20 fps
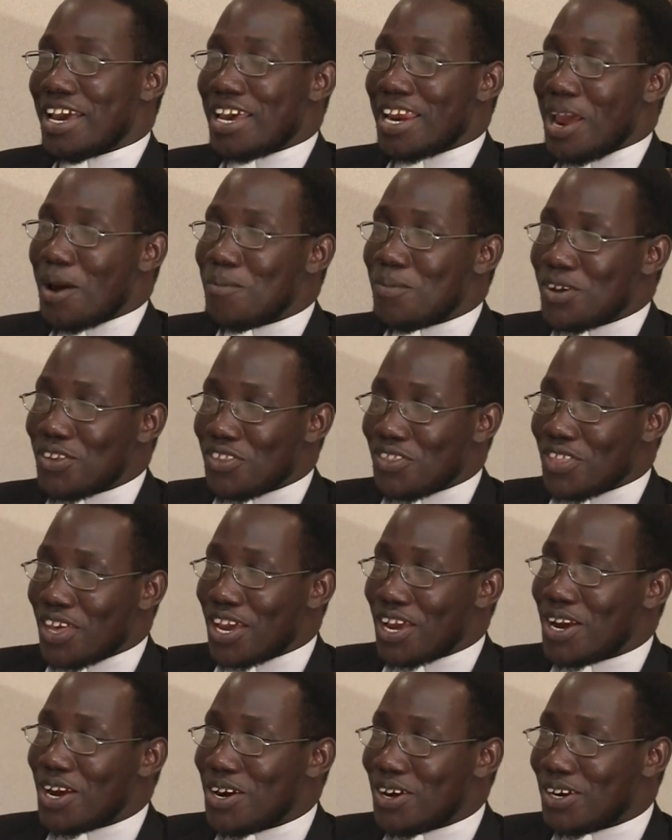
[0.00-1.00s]
And I must
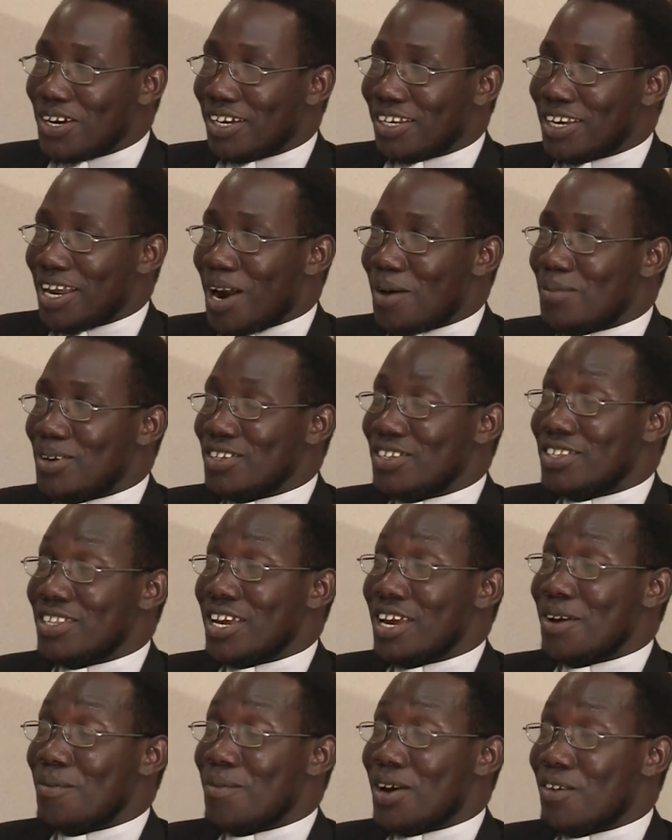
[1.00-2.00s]
thank God, I must
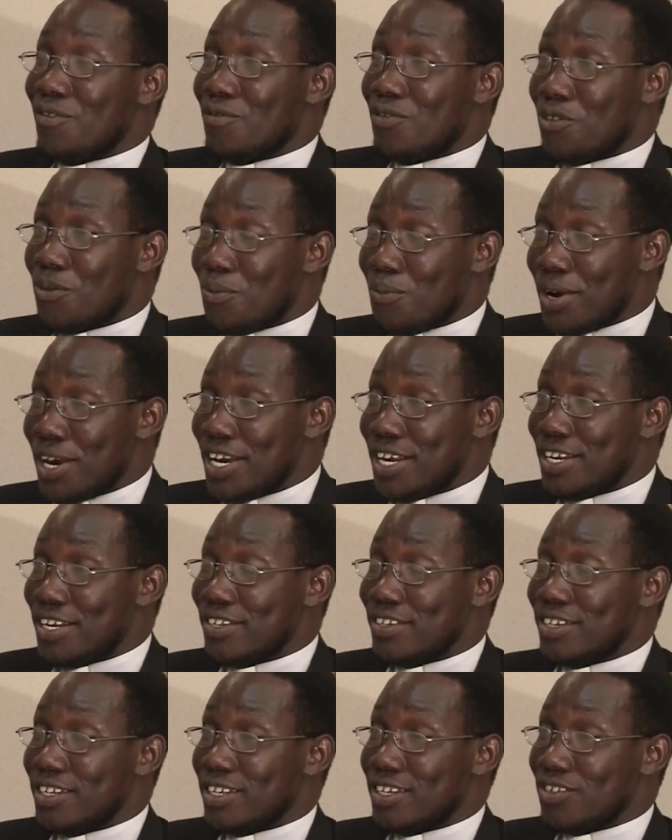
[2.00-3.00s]
thank my
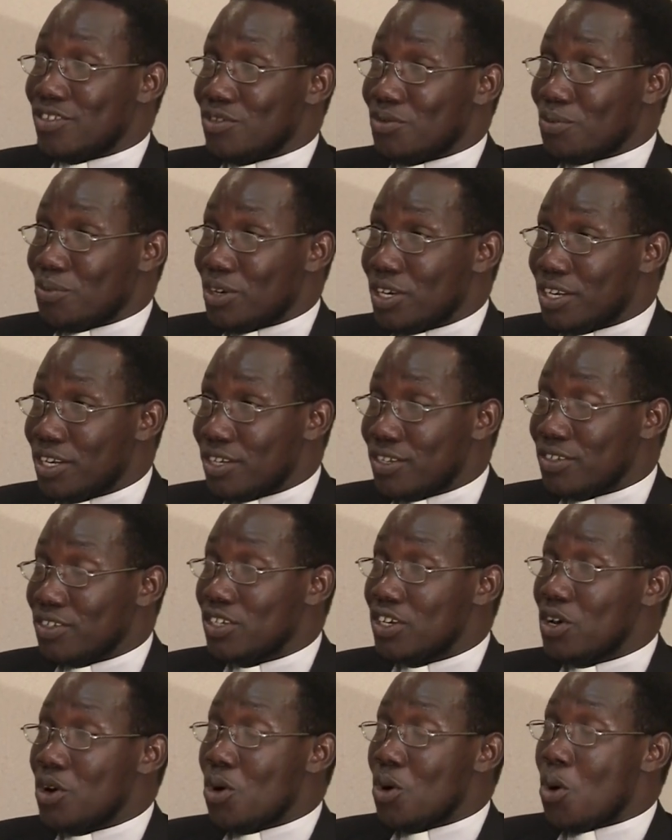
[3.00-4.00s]
formators and the superiors
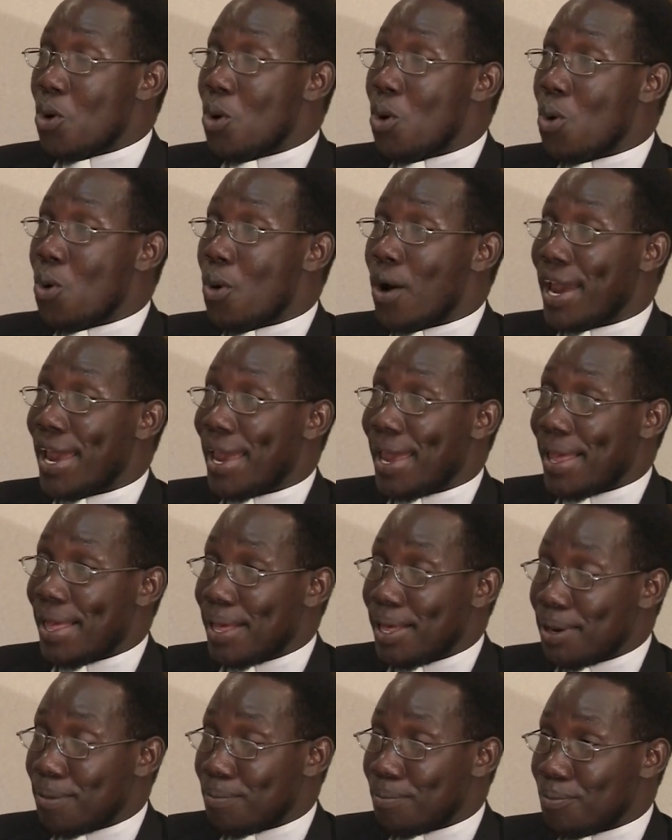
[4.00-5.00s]
who
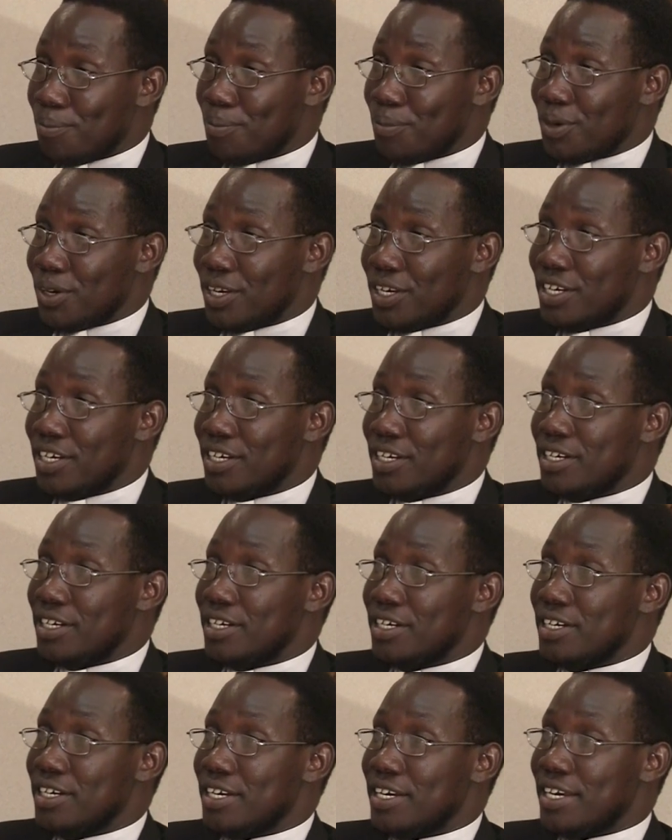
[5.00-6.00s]
helped me
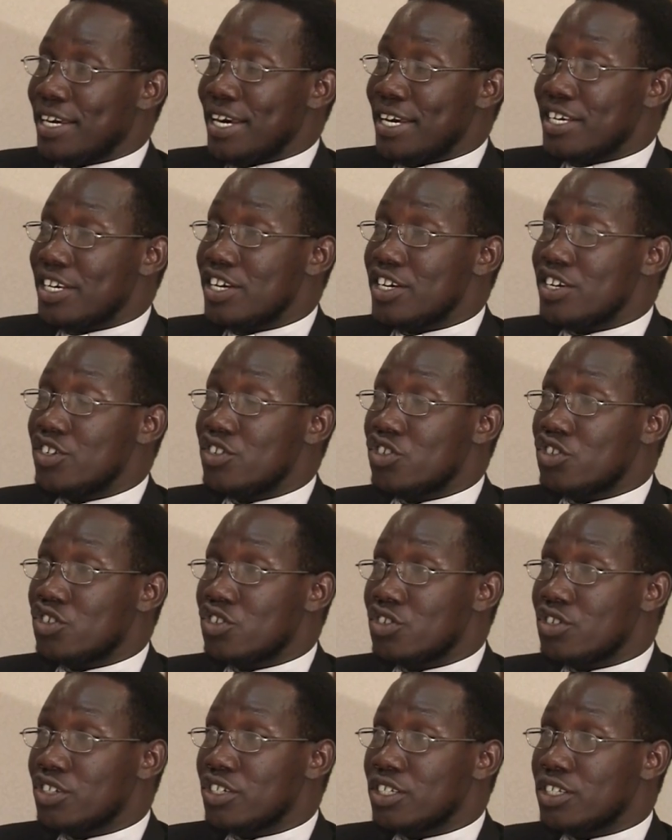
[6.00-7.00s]
get
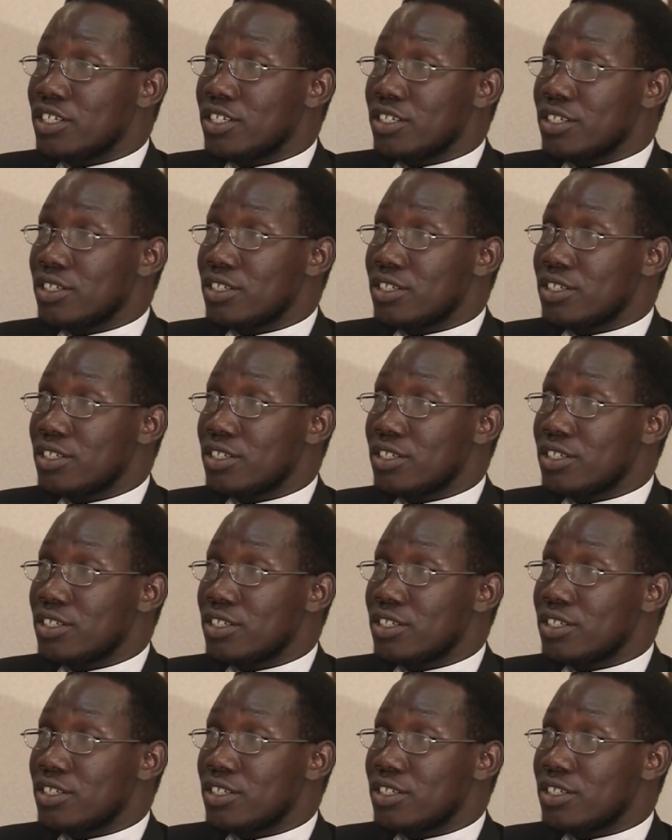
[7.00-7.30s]
inserted